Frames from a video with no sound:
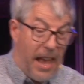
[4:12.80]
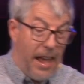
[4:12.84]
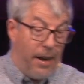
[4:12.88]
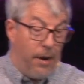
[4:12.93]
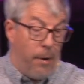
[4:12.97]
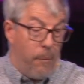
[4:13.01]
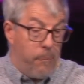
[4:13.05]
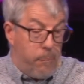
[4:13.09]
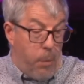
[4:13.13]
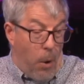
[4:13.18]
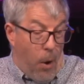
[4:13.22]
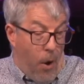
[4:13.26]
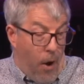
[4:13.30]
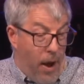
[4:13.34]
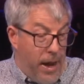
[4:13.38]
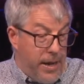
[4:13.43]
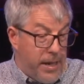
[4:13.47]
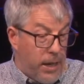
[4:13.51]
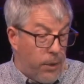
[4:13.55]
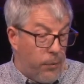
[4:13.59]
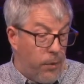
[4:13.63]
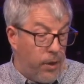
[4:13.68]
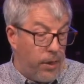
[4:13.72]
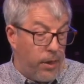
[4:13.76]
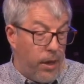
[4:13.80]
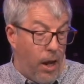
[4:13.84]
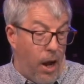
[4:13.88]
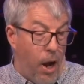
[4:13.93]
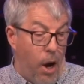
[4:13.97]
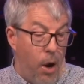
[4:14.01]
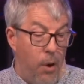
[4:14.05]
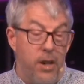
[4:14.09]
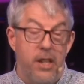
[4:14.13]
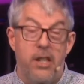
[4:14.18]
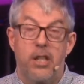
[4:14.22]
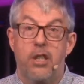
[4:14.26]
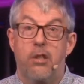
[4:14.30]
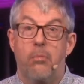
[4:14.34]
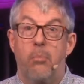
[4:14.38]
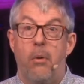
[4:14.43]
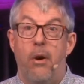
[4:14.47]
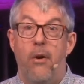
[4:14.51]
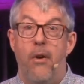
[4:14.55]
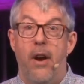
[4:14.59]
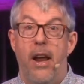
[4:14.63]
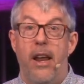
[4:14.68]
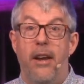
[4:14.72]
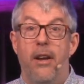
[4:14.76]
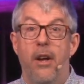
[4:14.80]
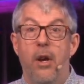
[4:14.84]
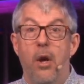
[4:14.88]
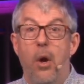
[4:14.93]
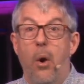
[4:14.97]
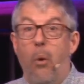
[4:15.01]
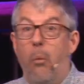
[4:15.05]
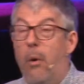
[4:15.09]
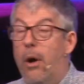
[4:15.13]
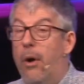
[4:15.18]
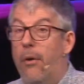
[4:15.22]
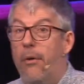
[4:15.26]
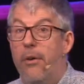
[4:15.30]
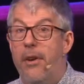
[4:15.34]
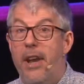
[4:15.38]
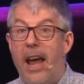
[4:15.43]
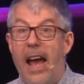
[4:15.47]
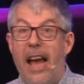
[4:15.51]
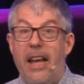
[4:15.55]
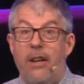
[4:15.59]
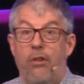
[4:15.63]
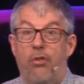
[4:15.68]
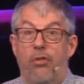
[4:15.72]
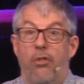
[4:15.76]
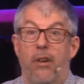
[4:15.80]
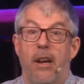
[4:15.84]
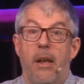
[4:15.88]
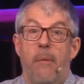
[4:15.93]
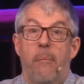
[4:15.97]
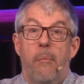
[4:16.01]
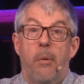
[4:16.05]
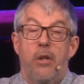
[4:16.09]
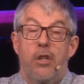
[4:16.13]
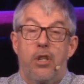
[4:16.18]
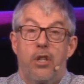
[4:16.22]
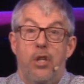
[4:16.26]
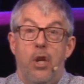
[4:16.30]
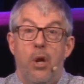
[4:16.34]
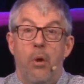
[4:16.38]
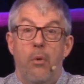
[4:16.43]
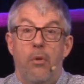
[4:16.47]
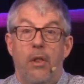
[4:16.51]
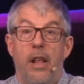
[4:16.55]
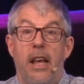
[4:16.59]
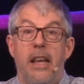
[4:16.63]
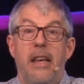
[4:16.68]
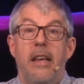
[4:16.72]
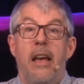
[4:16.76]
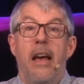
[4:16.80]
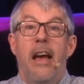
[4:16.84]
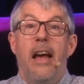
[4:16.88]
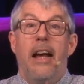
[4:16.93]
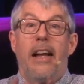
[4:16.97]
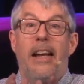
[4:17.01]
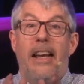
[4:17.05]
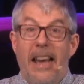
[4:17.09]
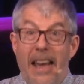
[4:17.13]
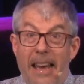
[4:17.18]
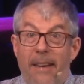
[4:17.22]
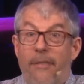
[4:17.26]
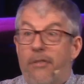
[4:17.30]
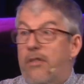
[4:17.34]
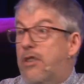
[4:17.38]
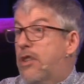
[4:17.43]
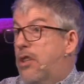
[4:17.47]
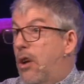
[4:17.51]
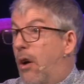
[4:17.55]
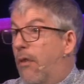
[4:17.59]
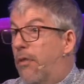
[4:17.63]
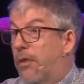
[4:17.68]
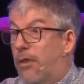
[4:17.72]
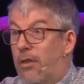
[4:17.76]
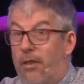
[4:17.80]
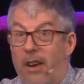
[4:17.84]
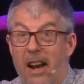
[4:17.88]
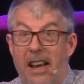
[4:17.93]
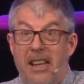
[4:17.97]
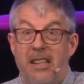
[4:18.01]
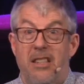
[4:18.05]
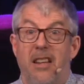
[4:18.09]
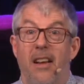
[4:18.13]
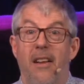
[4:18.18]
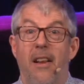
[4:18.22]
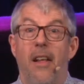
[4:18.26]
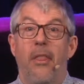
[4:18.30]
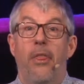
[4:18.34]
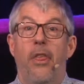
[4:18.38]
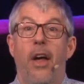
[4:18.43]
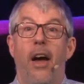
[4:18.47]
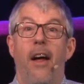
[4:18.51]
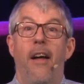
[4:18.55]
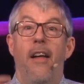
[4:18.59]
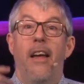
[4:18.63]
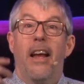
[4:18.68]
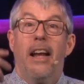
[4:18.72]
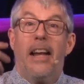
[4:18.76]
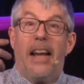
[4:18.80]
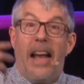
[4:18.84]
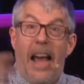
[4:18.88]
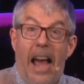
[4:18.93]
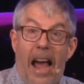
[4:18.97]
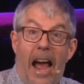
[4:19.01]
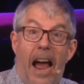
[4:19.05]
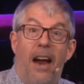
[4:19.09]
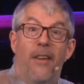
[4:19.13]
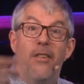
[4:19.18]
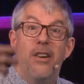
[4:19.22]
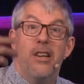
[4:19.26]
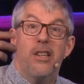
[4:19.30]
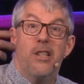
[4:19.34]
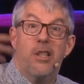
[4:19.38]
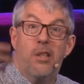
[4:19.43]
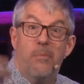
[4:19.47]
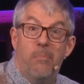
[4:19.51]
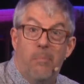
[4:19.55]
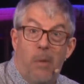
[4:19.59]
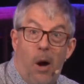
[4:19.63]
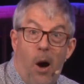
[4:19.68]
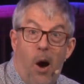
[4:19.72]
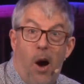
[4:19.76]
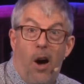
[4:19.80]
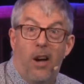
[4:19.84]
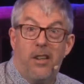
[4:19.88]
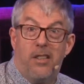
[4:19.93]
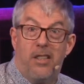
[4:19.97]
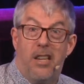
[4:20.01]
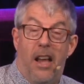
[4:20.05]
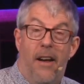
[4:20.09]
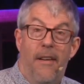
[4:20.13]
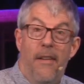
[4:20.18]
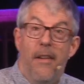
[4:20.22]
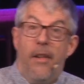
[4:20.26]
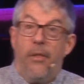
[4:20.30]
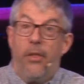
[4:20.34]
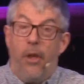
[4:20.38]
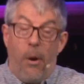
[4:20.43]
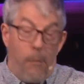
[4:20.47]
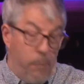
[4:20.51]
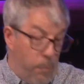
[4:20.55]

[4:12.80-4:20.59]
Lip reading: and abiding with the Holy Spirit will naturally pursue the gifts of grace, the charismata, the